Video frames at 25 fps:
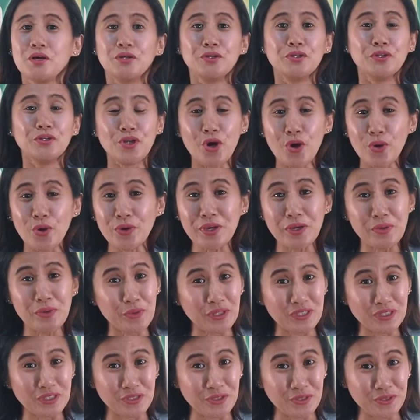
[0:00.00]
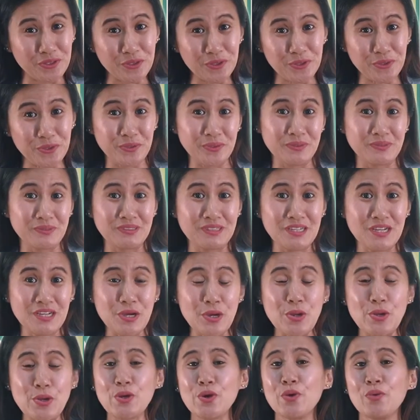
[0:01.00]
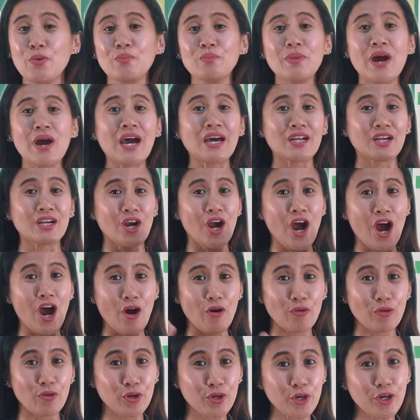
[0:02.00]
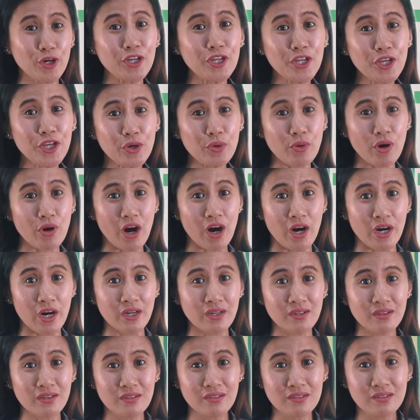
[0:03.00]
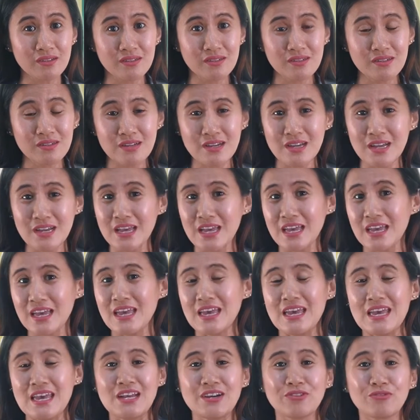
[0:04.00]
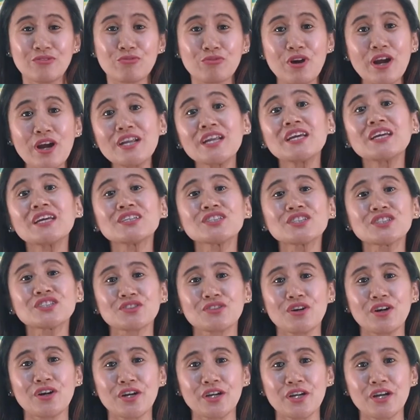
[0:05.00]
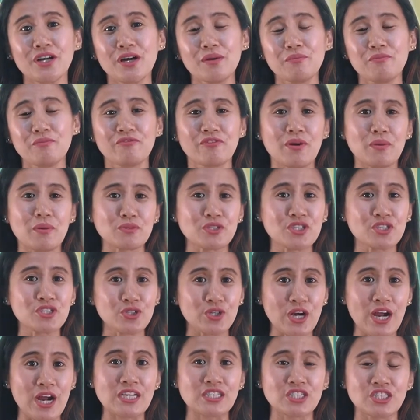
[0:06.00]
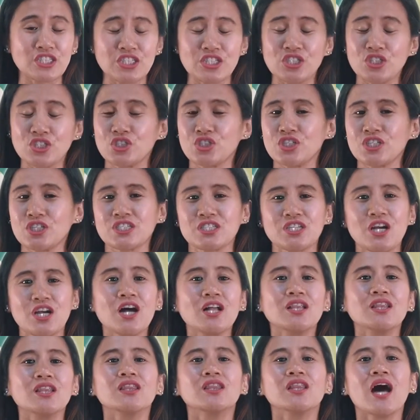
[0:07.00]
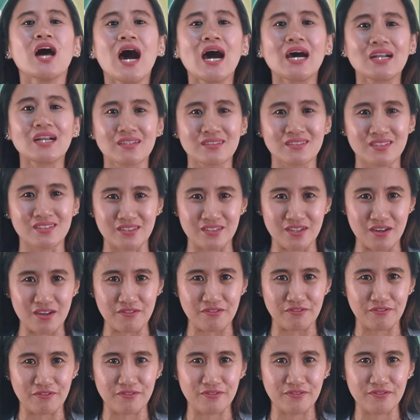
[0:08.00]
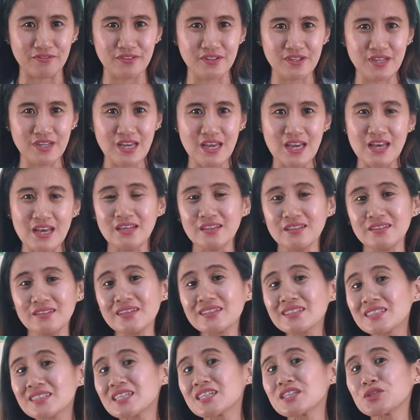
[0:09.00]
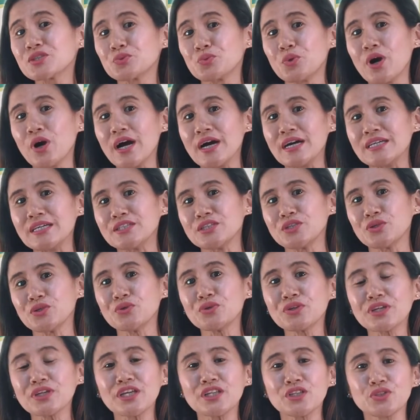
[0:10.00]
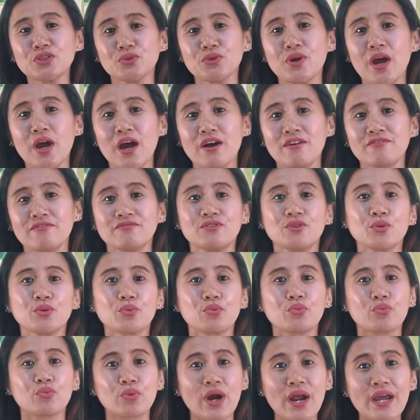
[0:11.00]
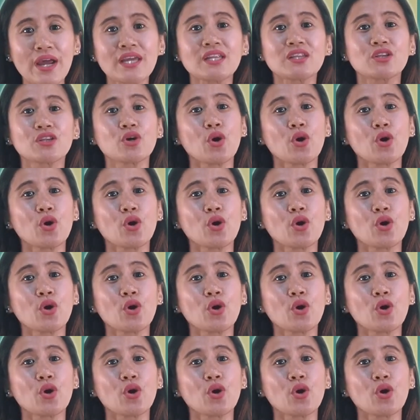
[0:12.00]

Knowing what to do. No matter how good you are, running a startup from scratch is just a lot of stuff. This is why you need to have the right